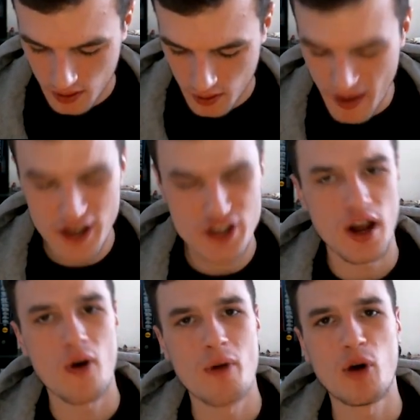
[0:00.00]
Imagine
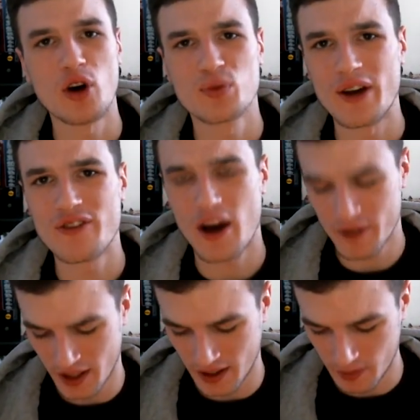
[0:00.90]
now a boss wave coming in.